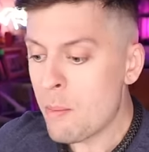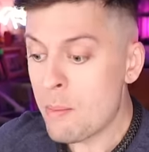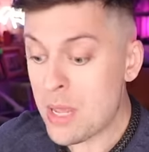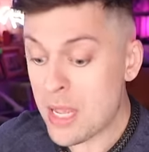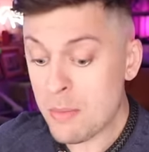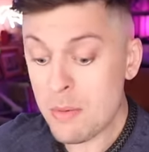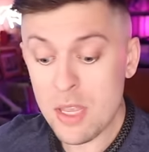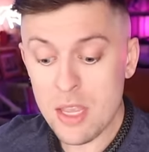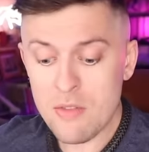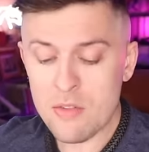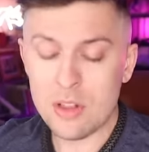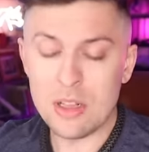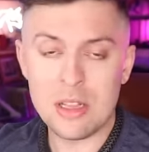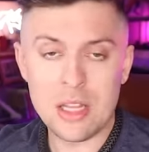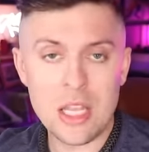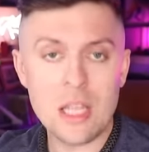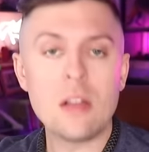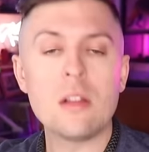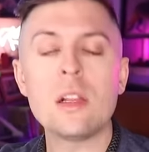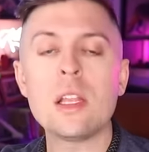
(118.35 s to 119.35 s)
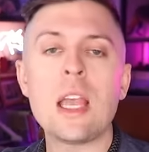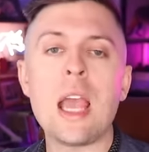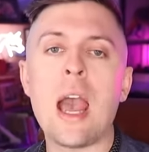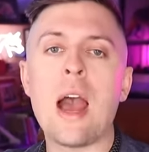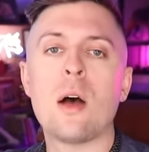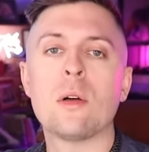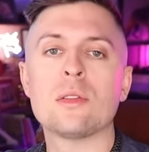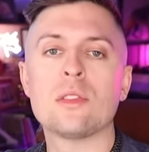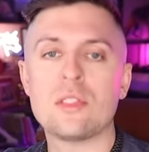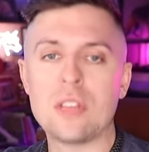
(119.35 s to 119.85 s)
Maybe even legally
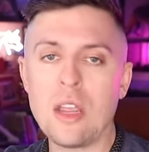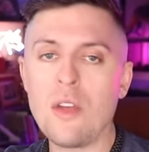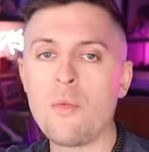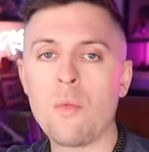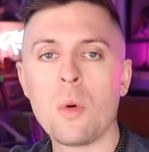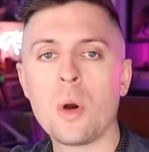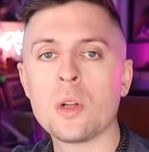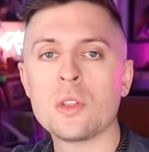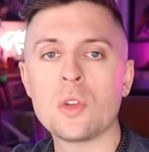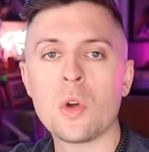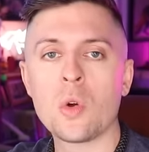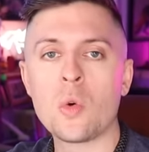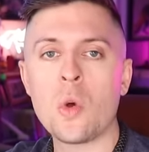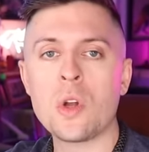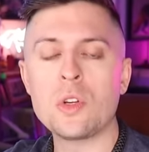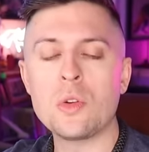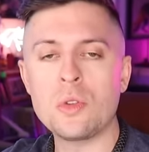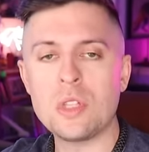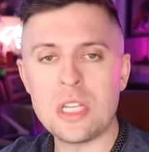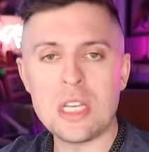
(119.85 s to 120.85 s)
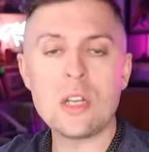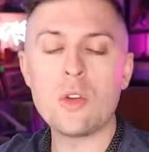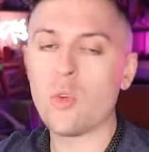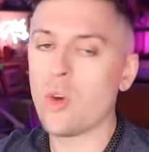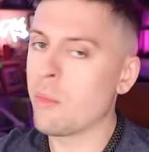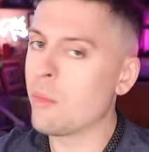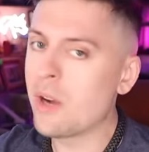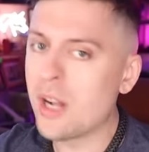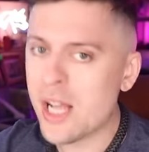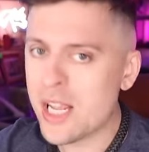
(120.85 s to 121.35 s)
how safe words are going to
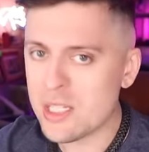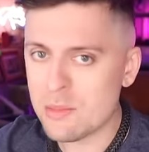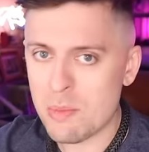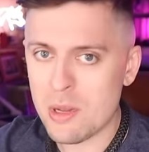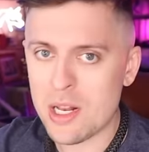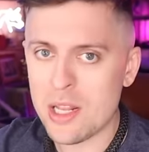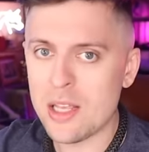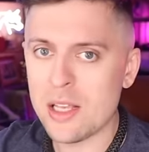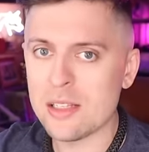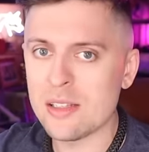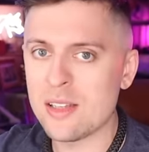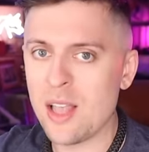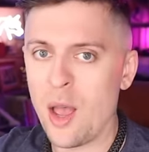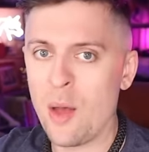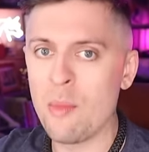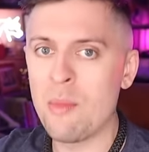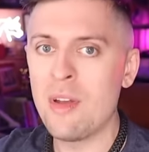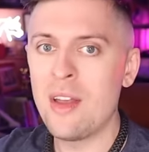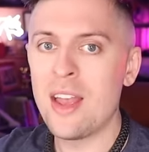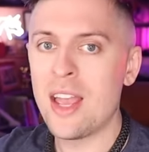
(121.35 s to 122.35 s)
decriminalize BDSM?